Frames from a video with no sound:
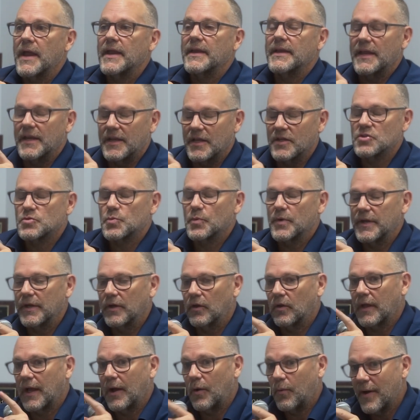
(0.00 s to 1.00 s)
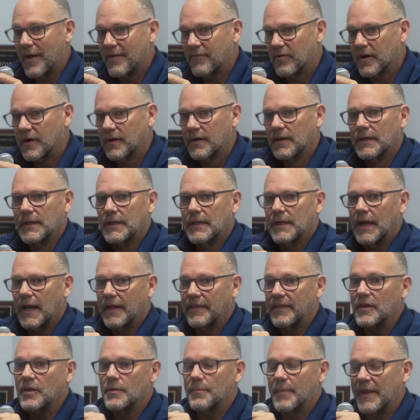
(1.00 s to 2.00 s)
rate. It is real. However, I
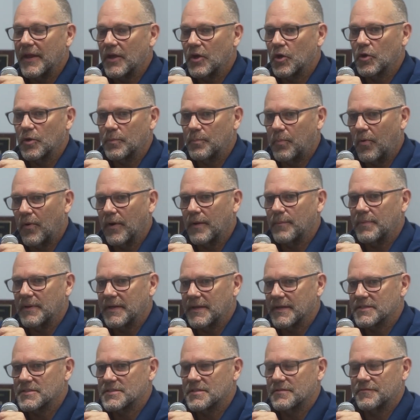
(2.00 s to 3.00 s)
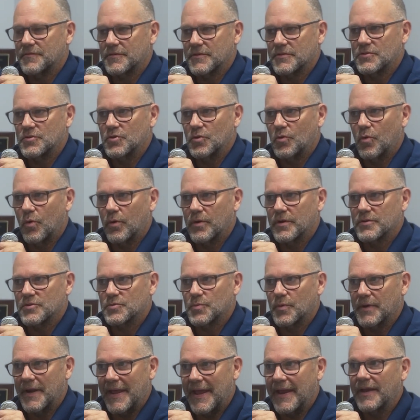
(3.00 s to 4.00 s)
think you make a good point because the first 2 quarters
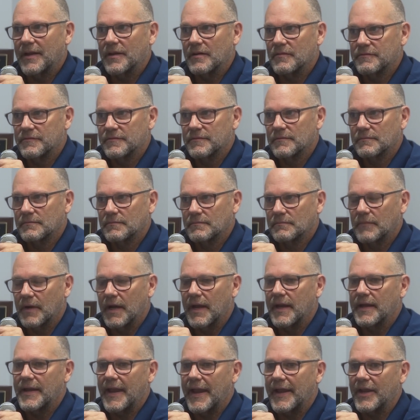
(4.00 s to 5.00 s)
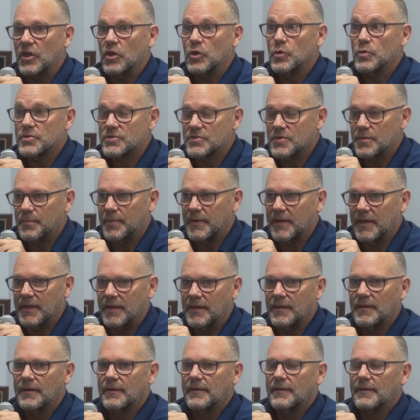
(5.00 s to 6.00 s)
were negative, right? And it used to
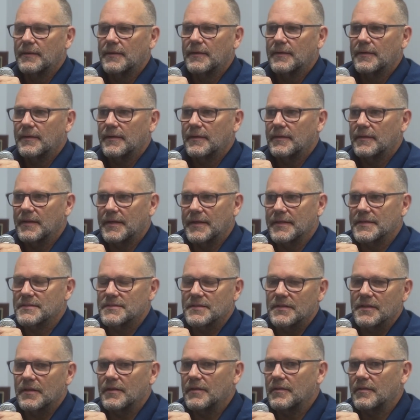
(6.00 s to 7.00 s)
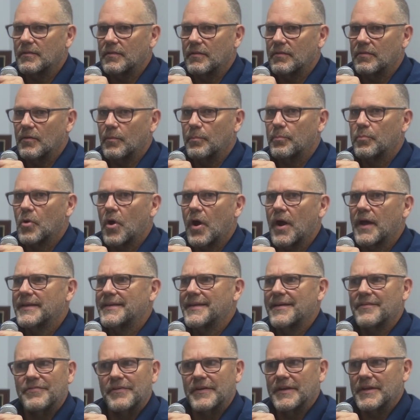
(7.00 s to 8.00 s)
be the broad
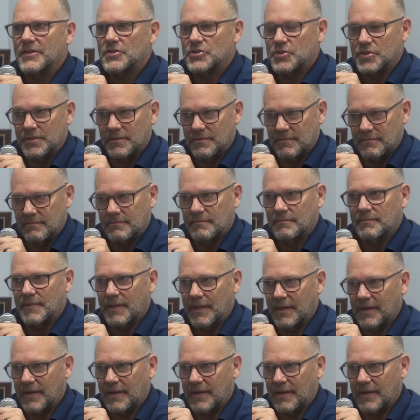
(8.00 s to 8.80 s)
definition that